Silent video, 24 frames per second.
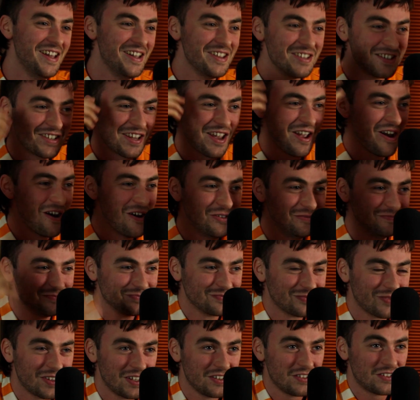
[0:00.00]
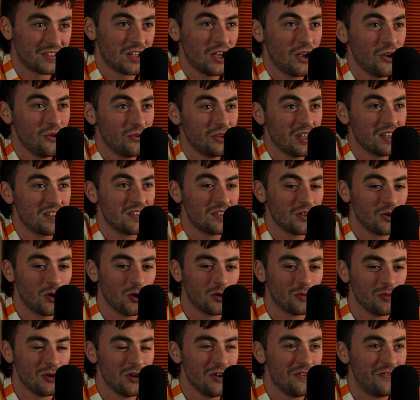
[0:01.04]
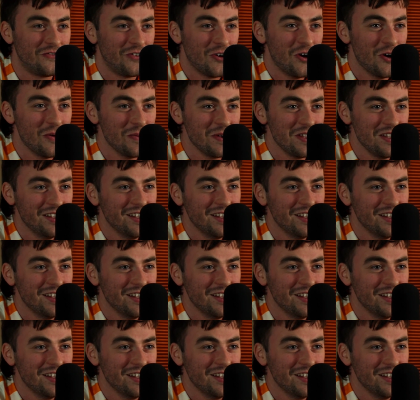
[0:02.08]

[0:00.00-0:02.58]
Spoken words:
So this is a good move for me.